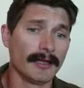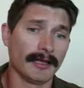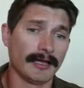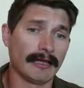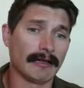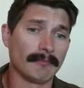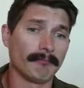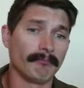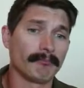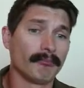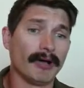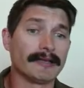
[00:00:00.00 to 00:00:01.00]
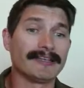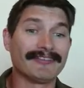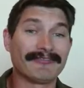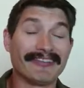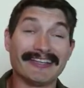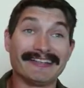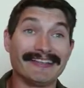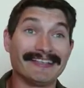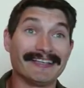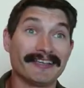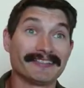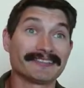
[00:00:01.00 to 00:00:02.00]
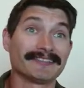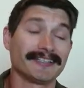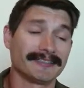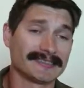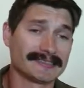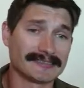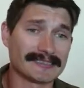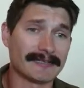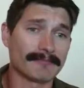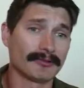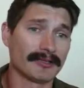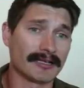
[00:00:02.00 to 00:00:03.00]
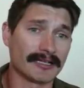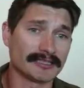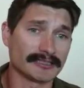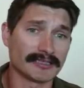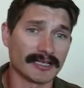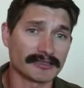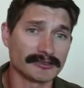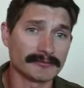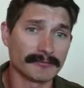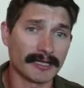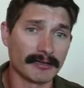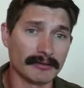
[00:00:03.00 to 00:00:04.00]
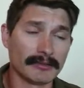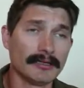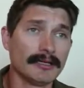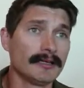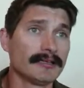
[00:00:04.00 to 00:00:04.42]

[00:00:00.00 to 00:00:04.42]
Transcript: But if it is like this example that I just talked to you about,